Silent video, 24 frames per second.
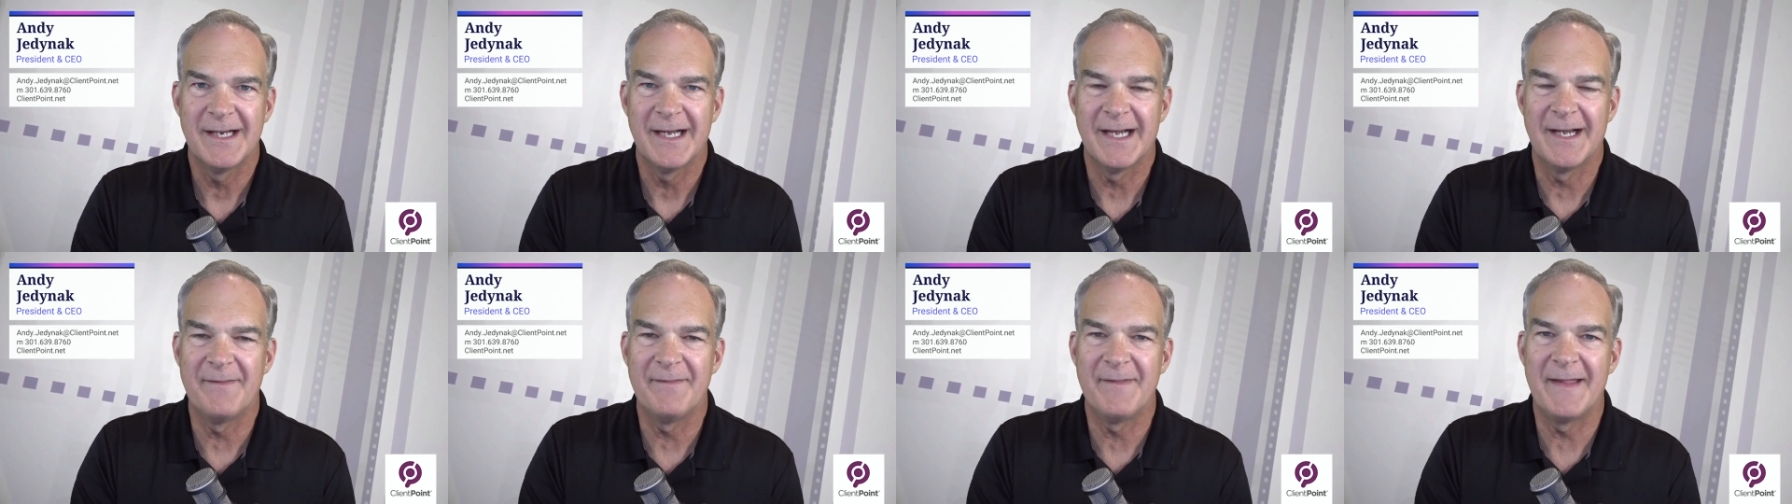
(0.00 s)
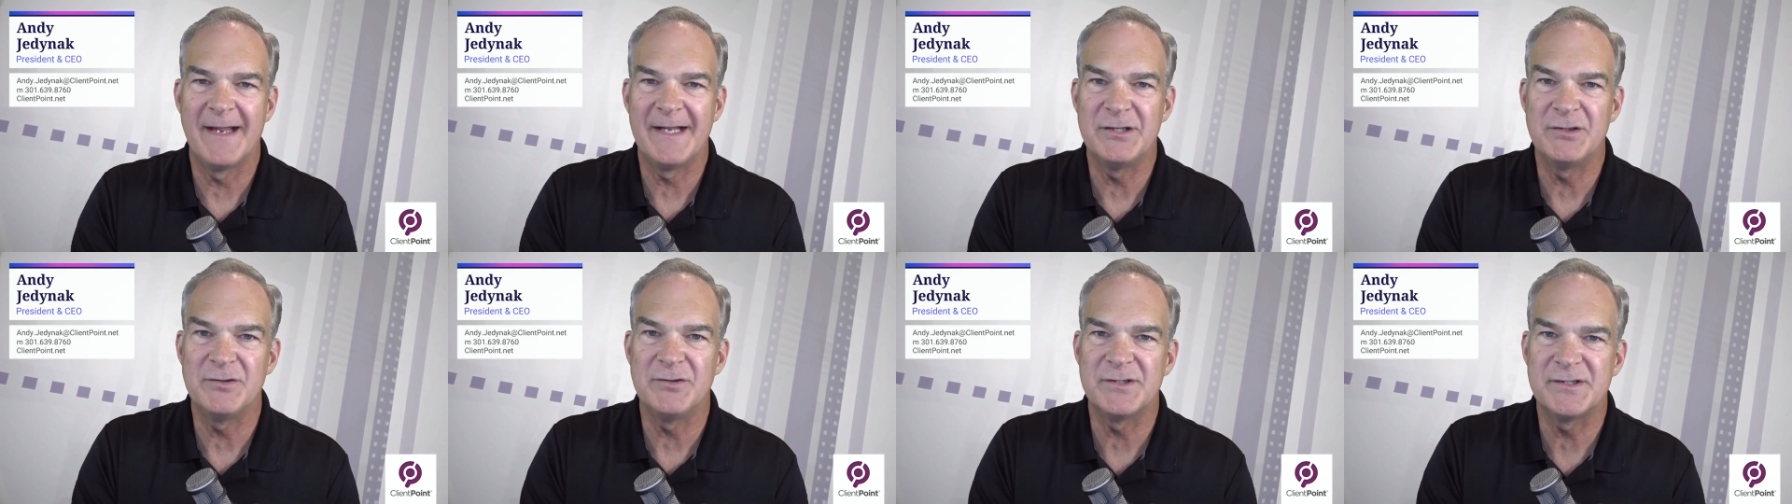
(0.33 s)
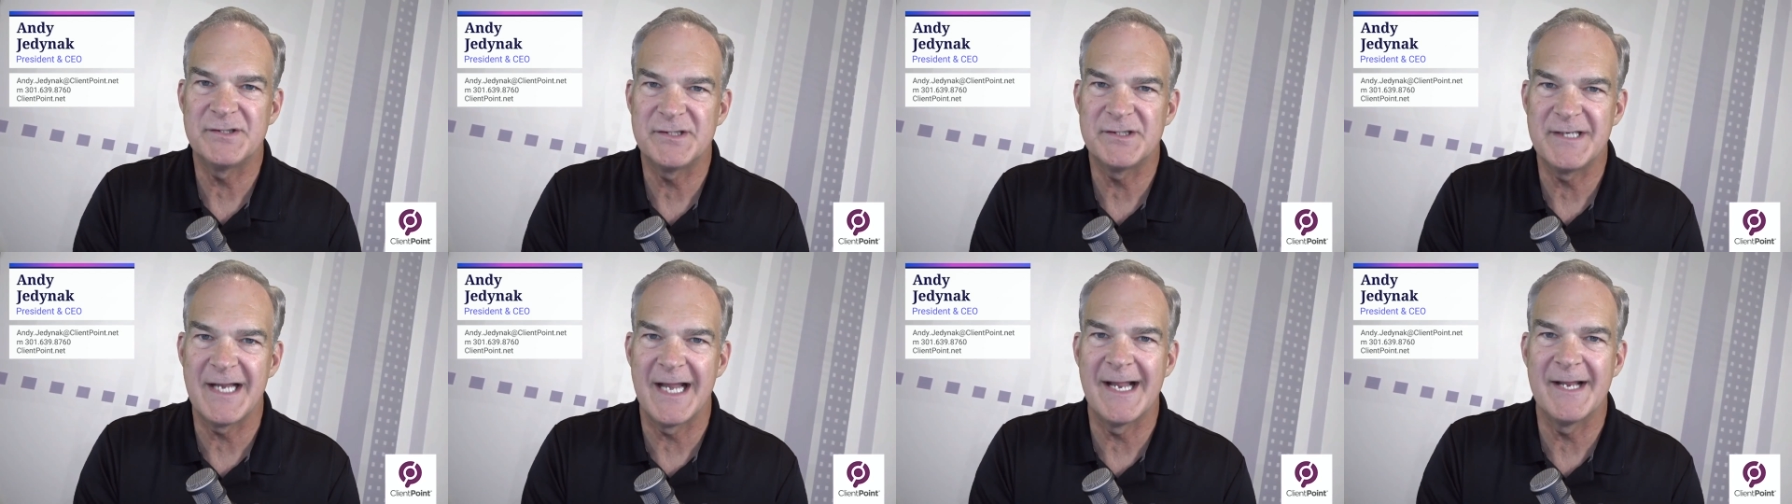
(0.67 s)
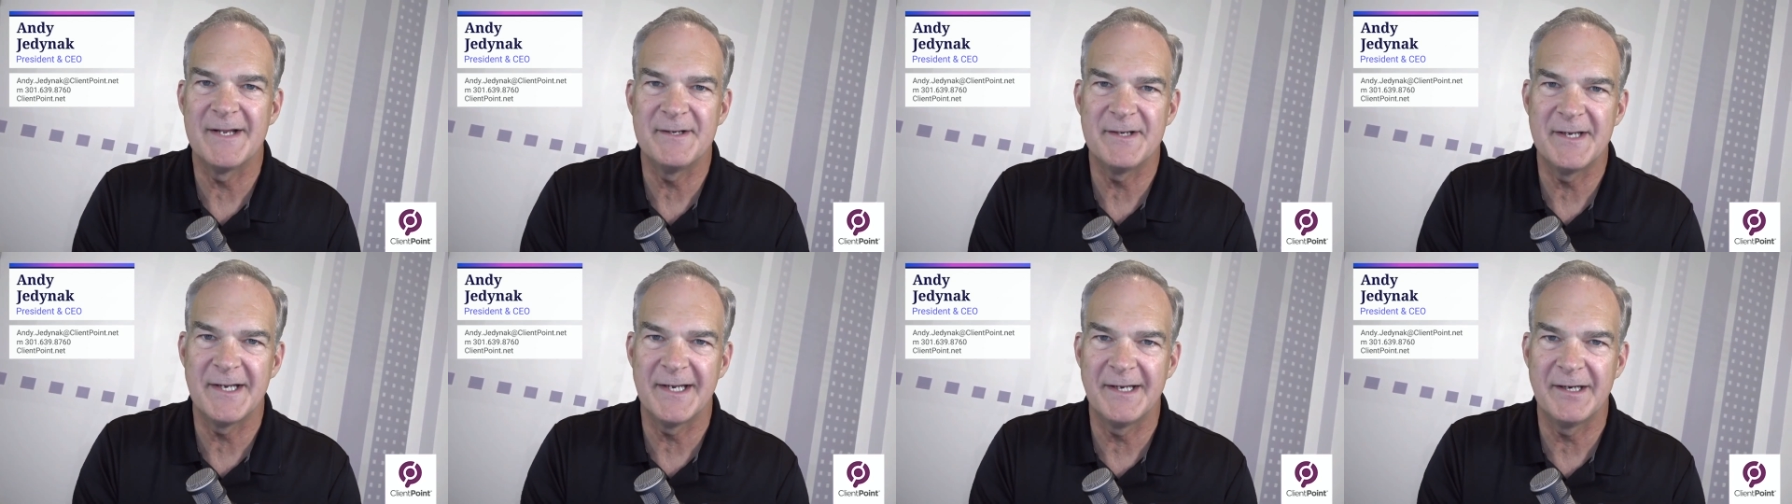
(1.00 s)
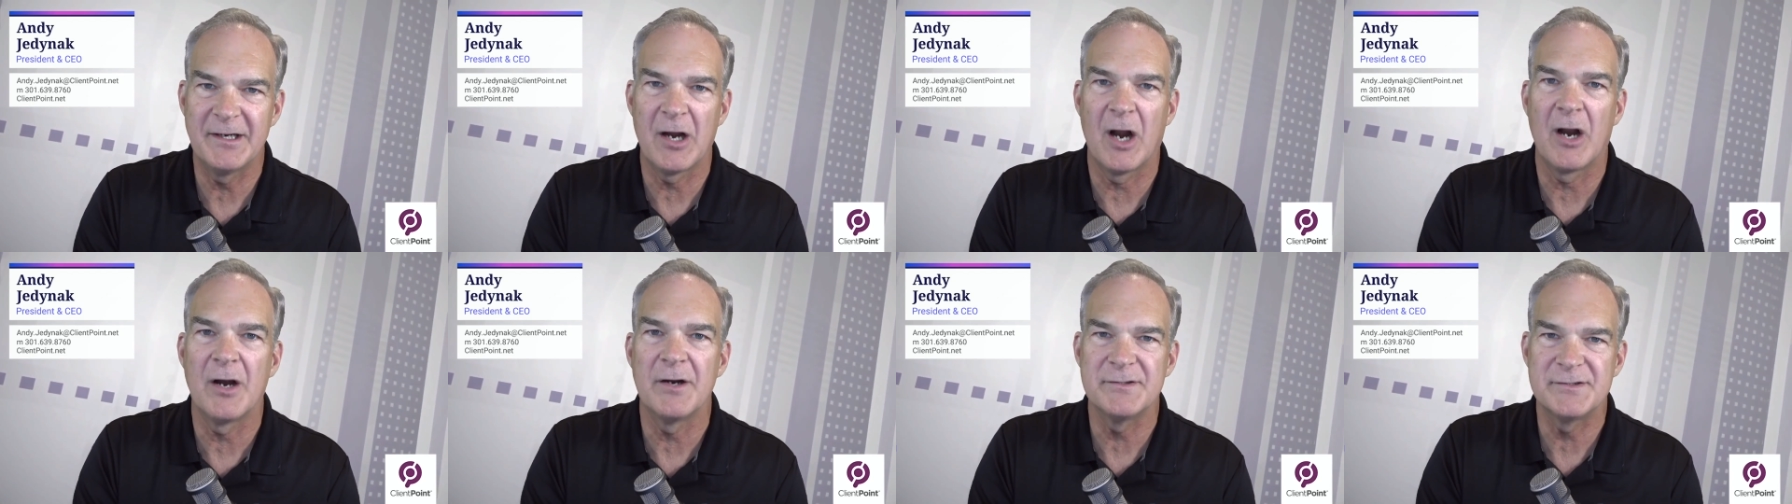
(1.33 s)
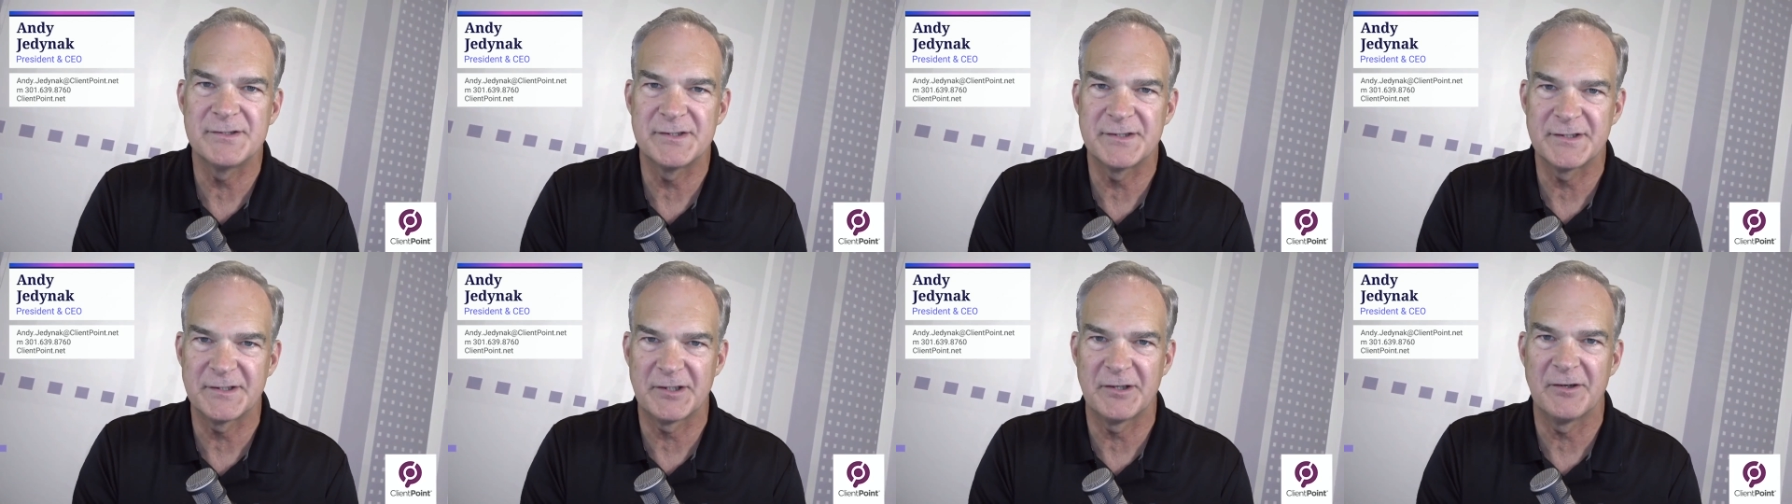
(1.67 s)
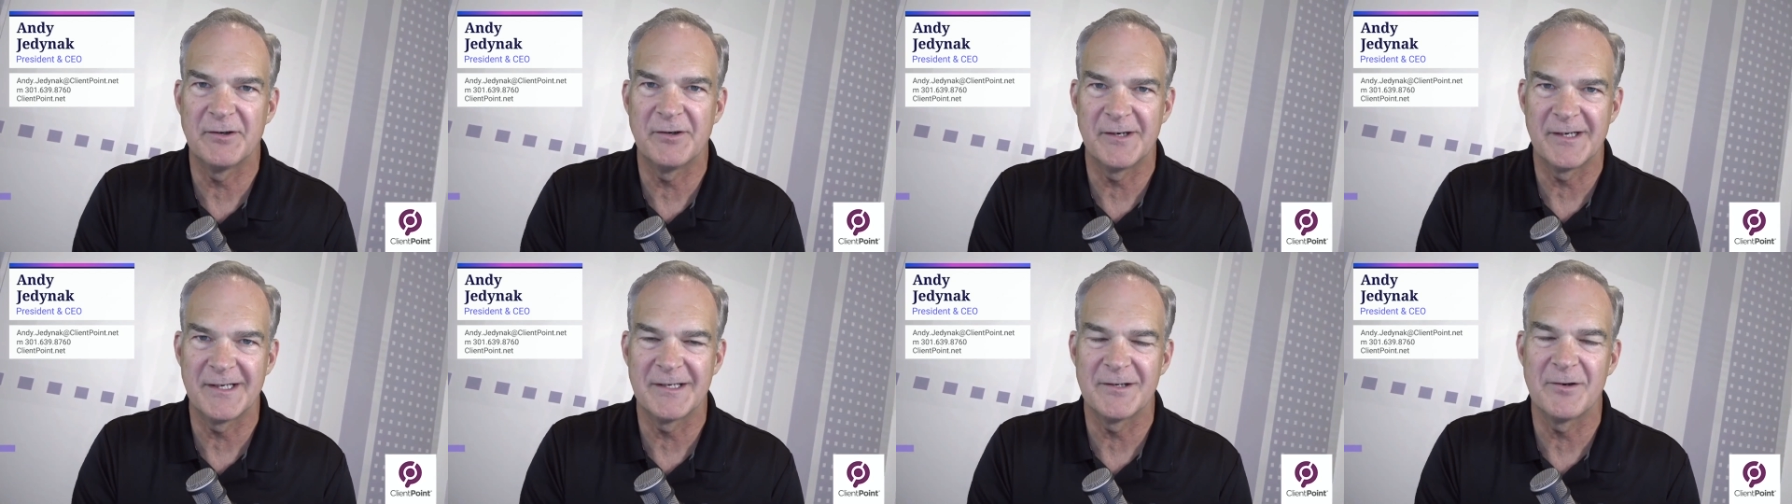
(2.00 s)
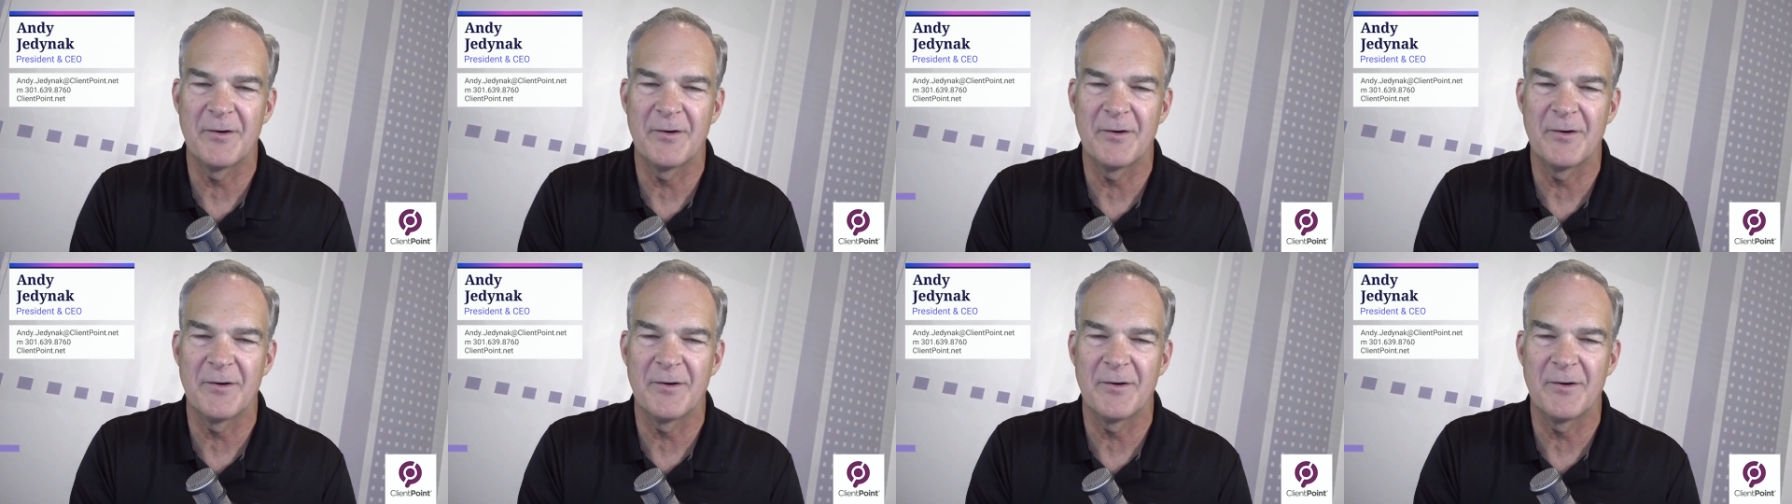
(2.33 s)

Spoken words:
and they do standing guard security,